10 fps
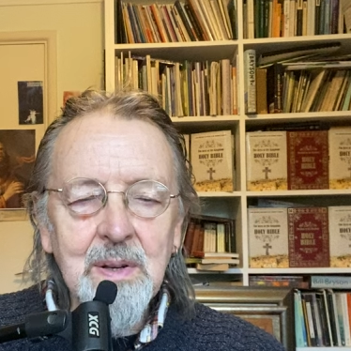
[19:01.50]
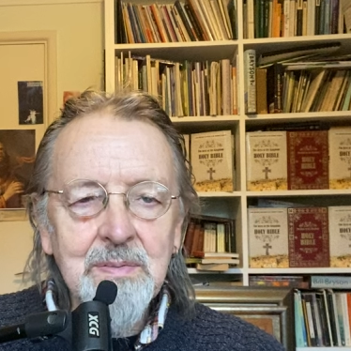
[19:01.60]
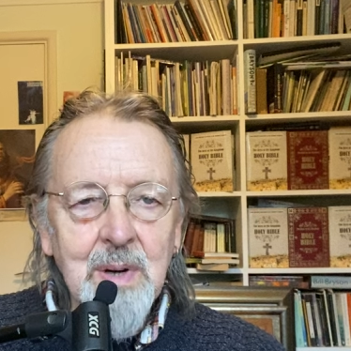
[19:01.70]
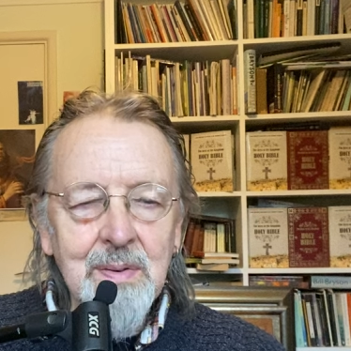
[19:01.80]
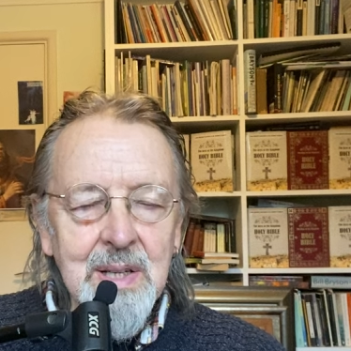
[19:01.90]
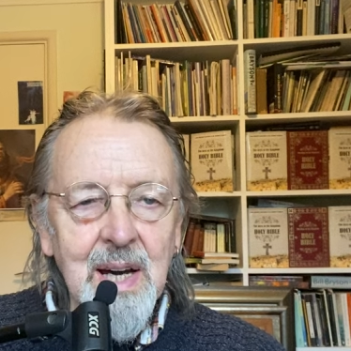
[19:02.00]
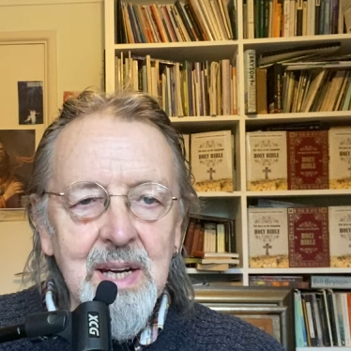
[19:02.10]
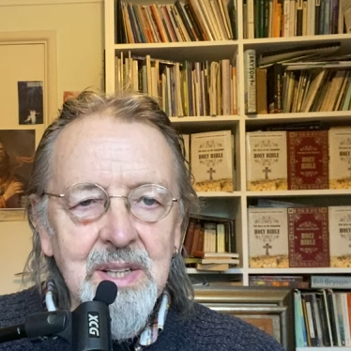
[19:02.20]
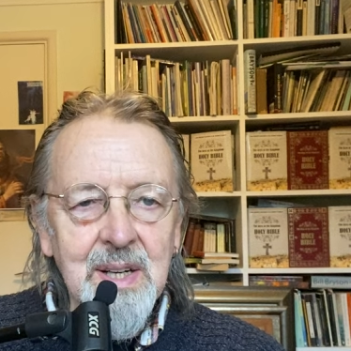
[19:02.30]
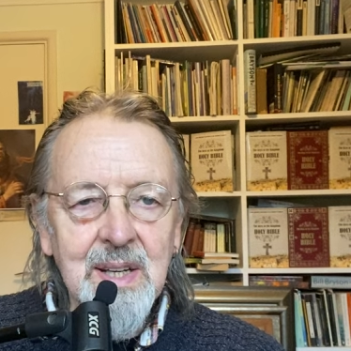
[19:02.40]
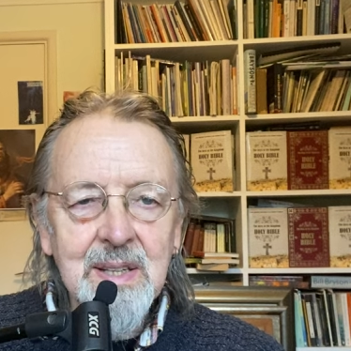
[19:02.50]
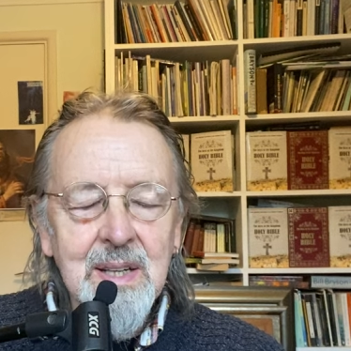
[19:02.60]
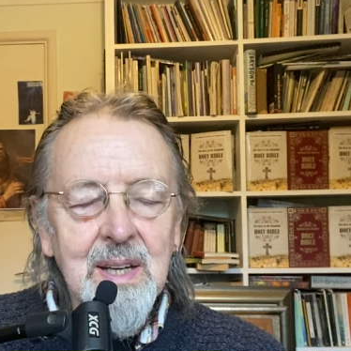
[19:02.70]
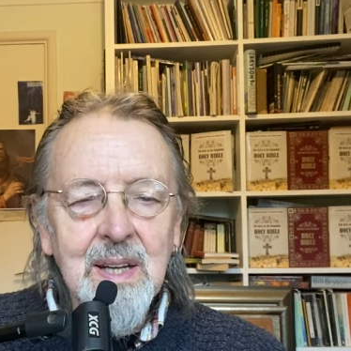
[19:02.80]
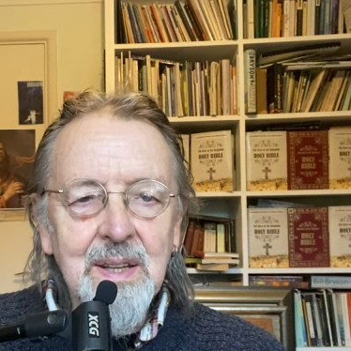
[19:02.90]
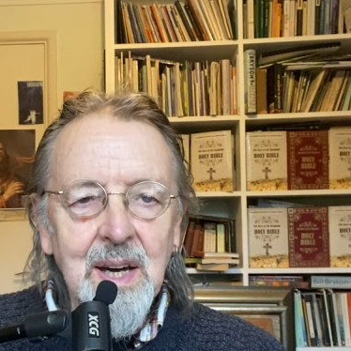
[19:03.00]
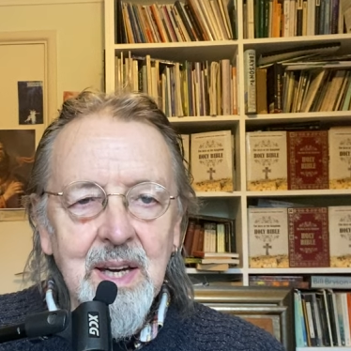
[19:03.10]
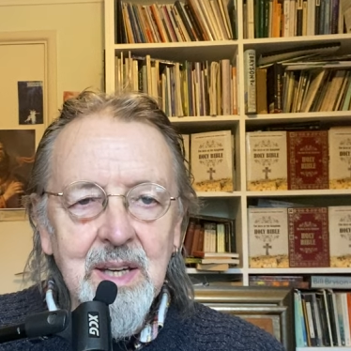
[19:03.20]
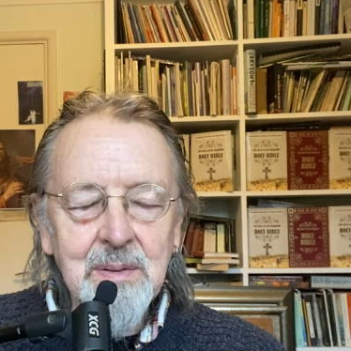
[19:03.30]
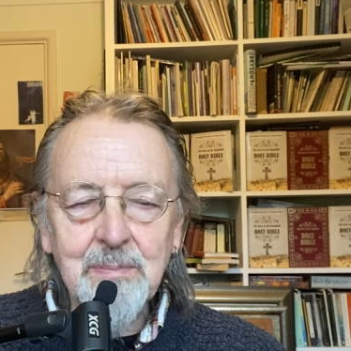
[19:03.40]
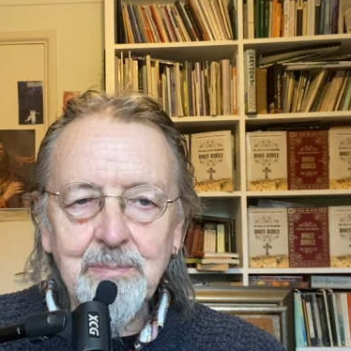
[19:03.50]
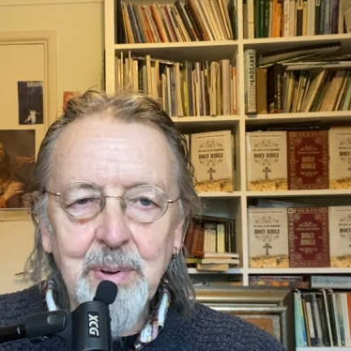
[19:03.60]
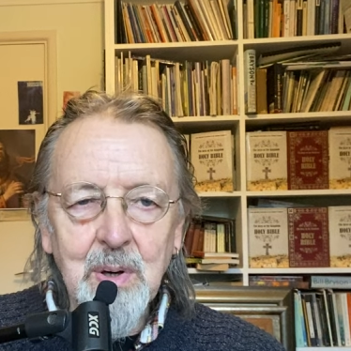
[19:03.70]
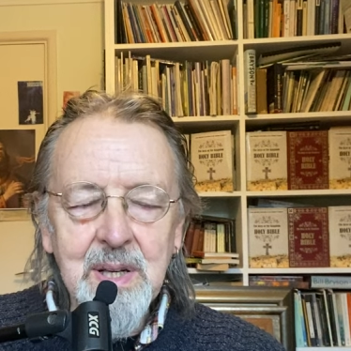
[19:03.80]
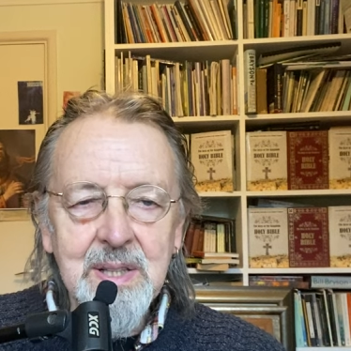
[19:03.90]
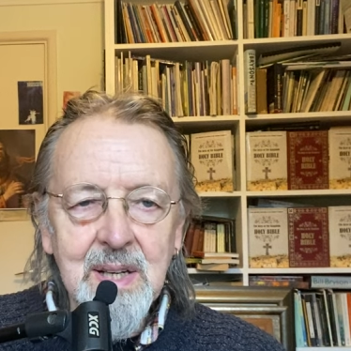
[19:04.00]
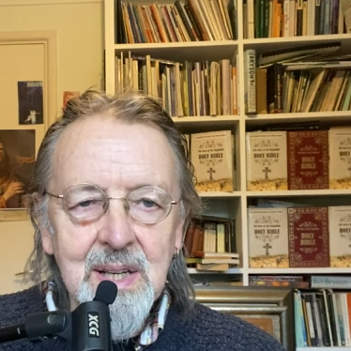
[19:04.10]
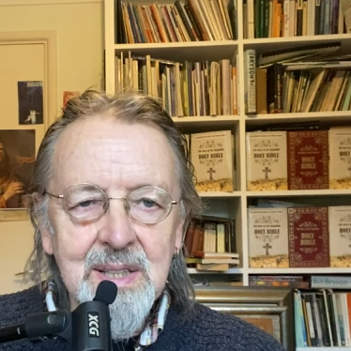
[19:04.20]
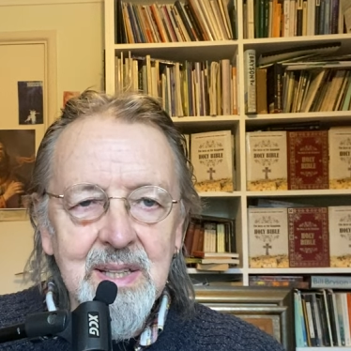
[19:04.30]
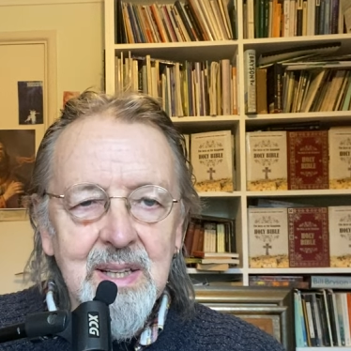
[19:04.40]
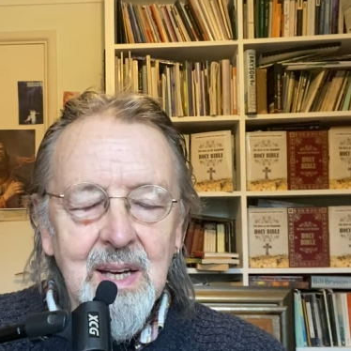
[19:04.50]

of Revelation, they pointed